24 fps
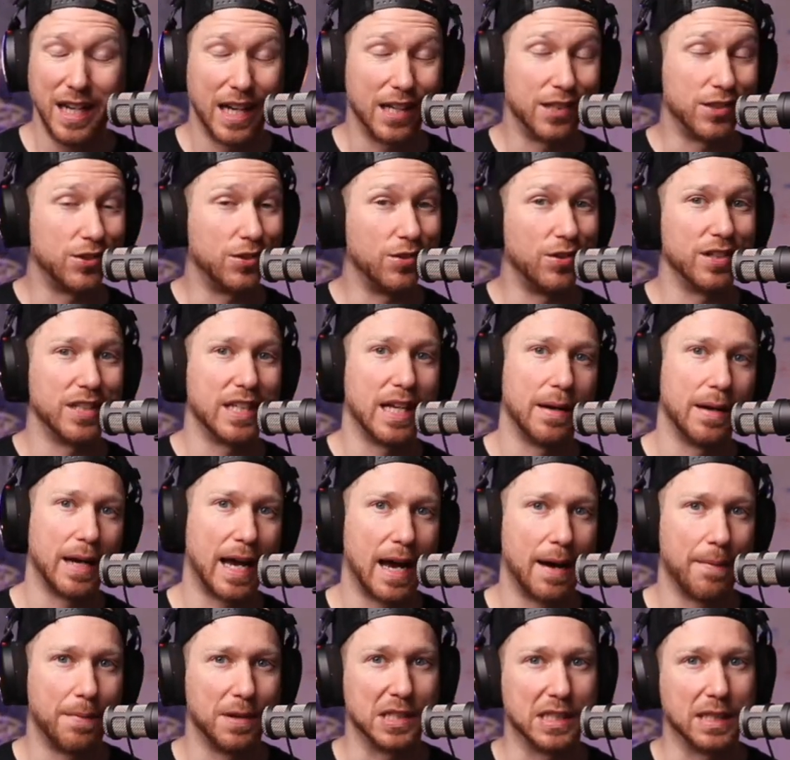And as soon as that
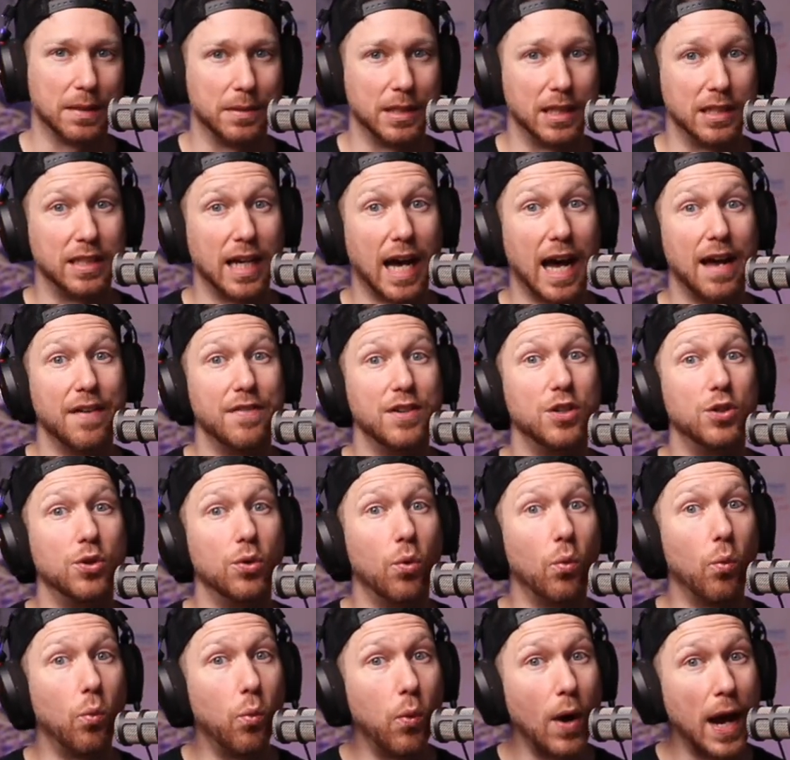happens, I'm going to dive into
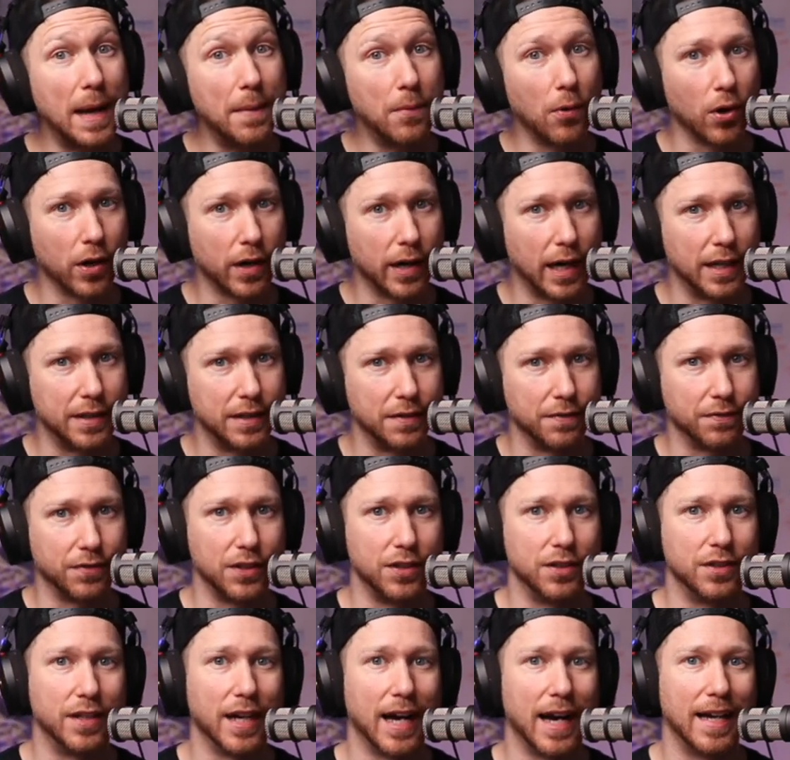way more content for
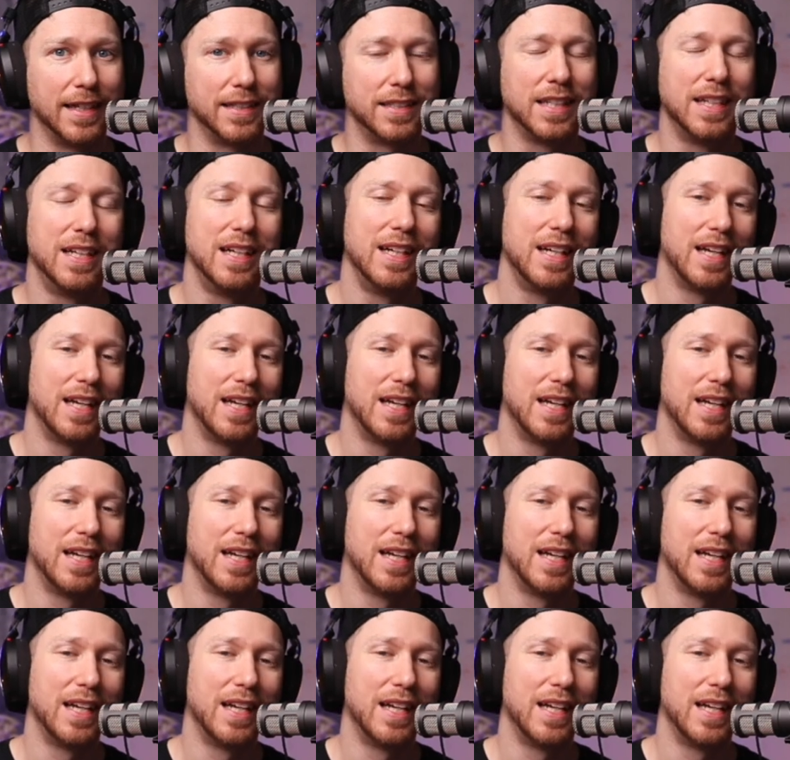you guys.